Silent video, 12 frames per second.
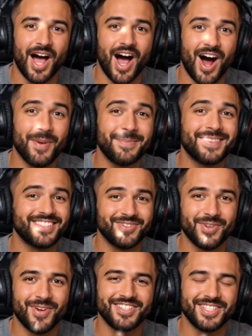Open the
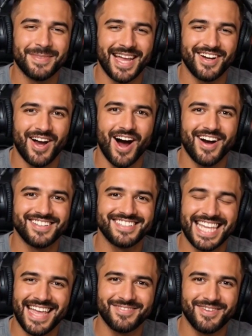door to better cards
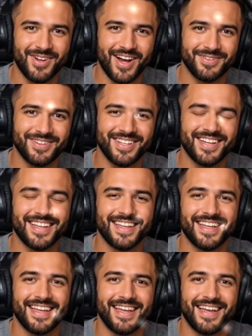down the road.
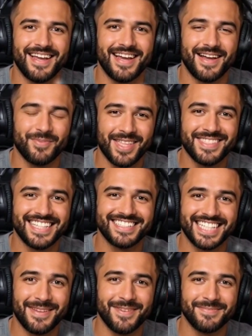One thing to
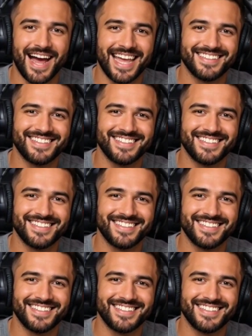keep in mind,